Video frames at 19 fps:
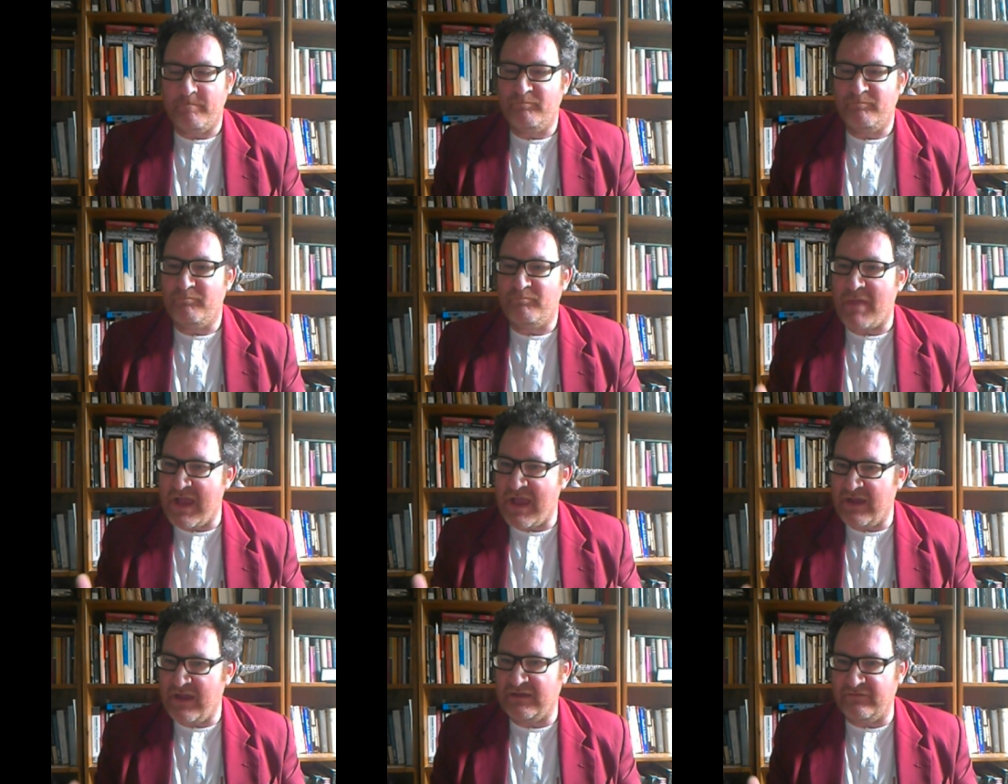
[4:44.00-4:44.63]

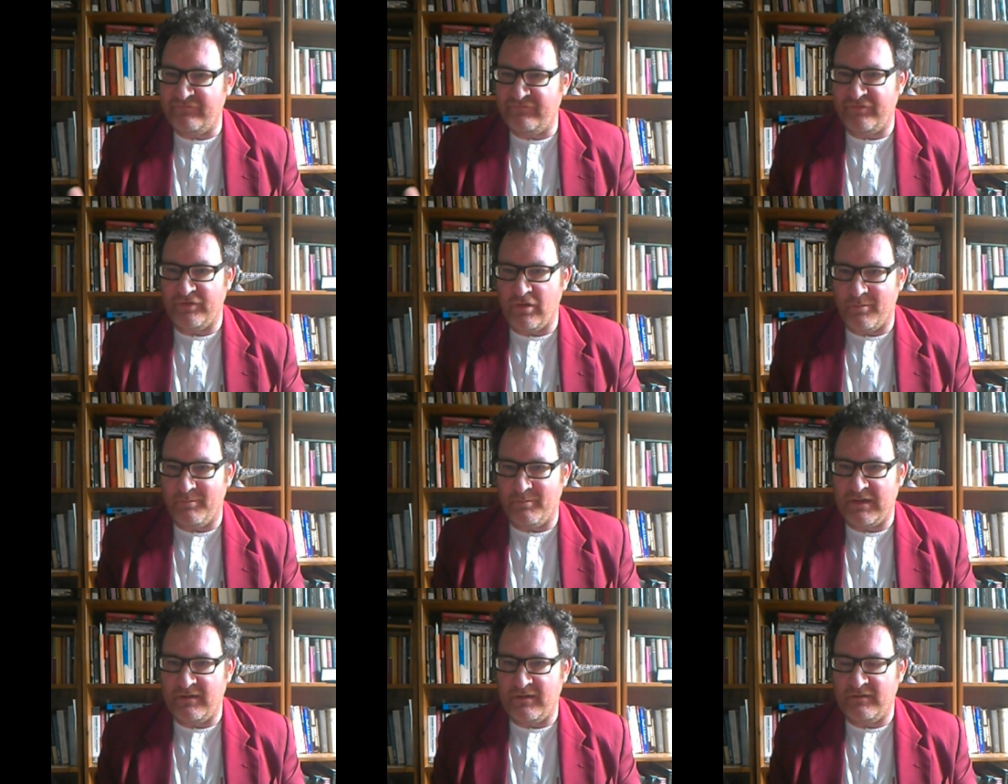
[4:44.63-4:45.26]
market
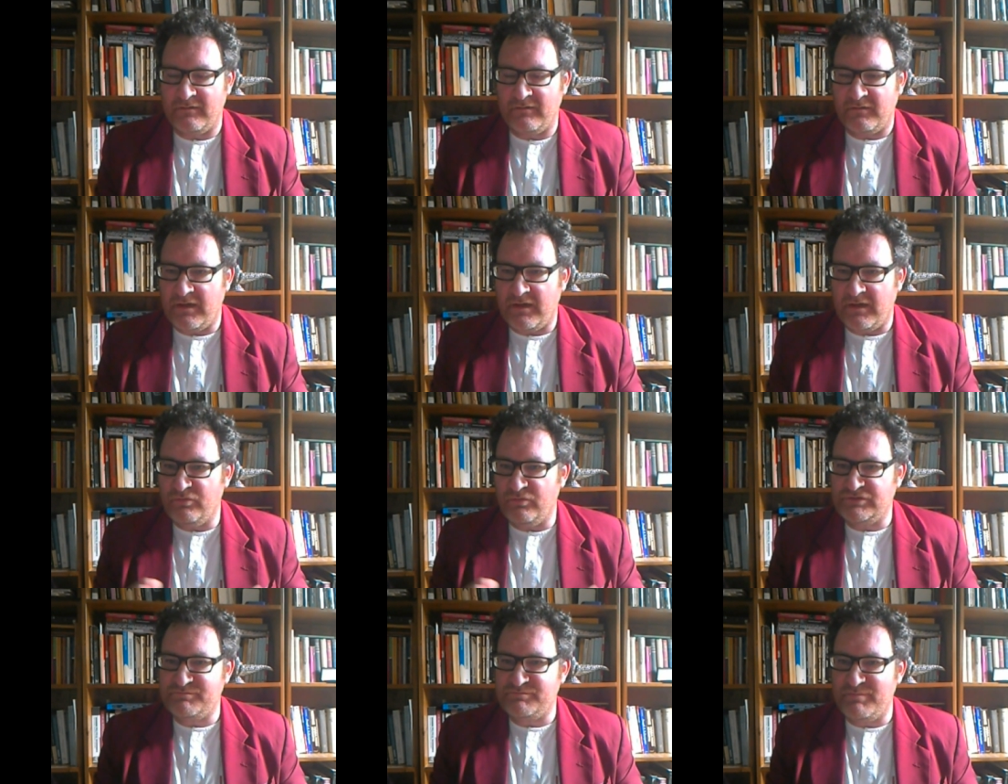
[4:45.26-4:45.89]
phenomena
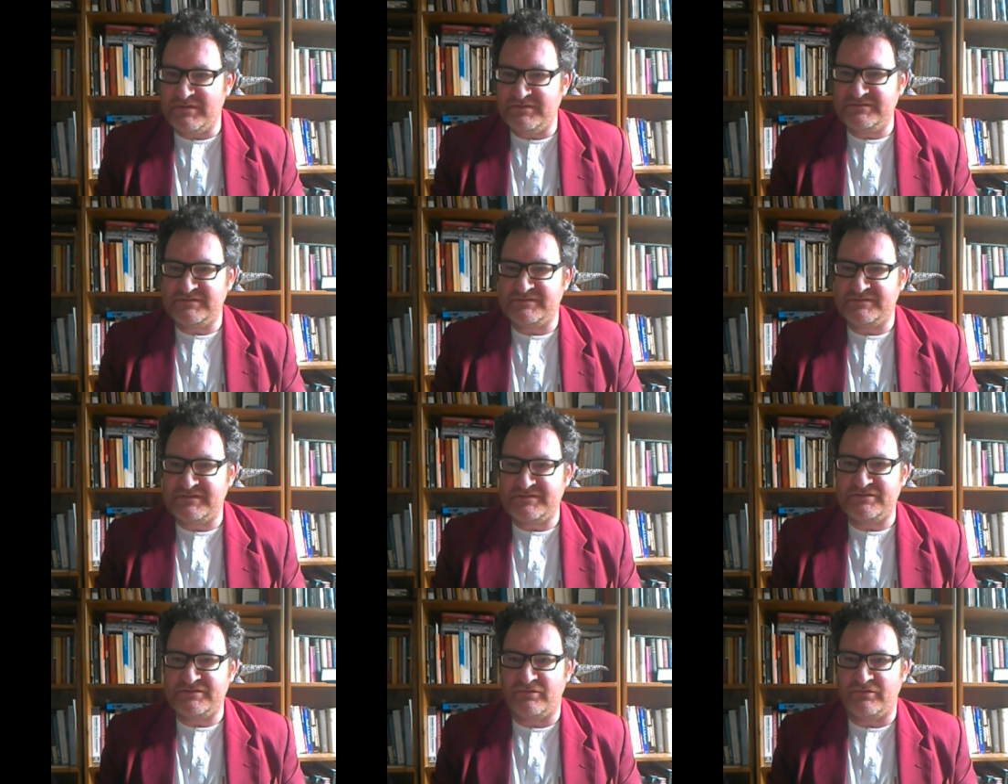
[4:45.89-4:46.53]
in which
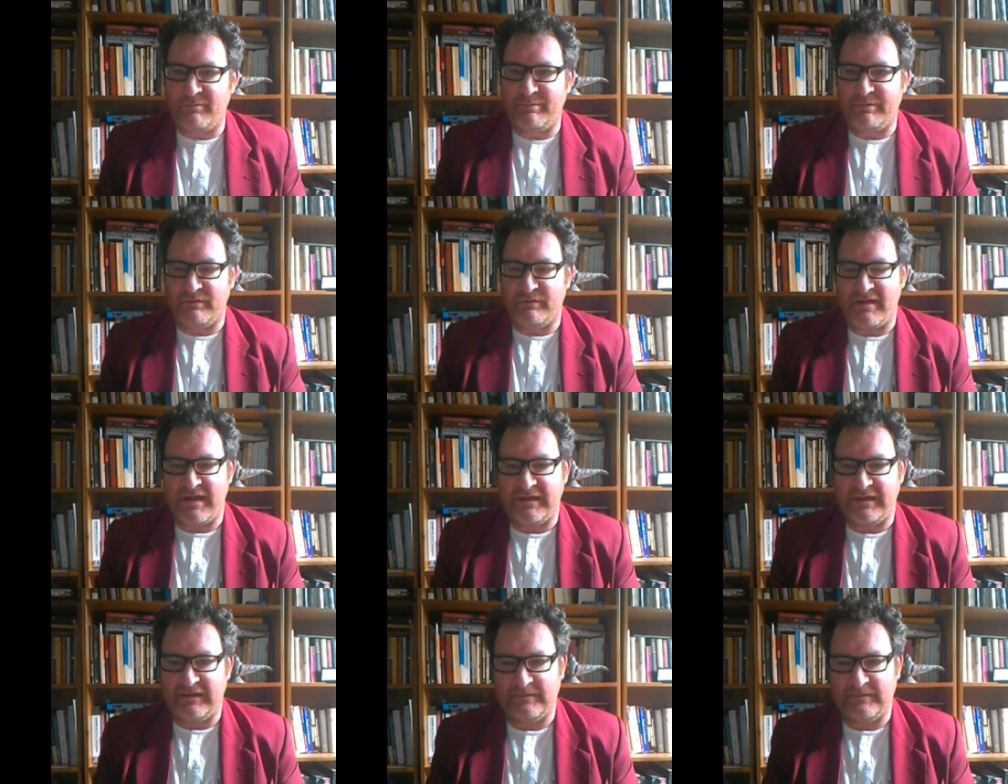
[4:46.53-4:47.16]
businesses are
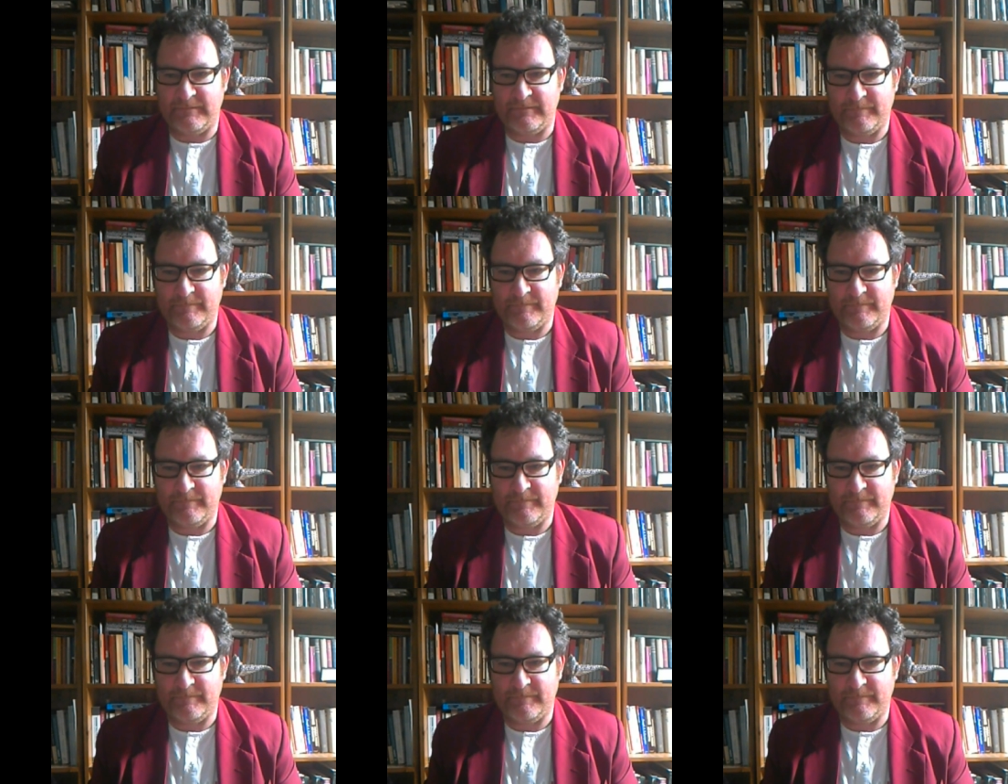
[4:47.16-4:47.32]
operating.